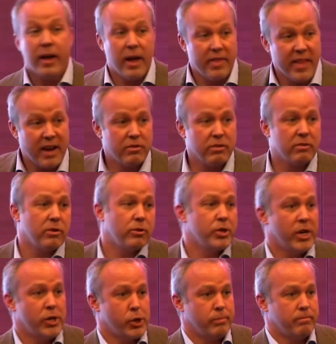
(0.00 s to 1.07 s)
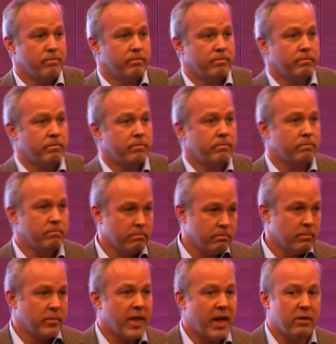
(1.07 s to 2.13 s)
and that is a search engine.
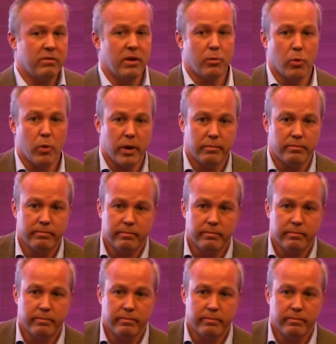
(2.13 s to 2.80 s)
That is number one.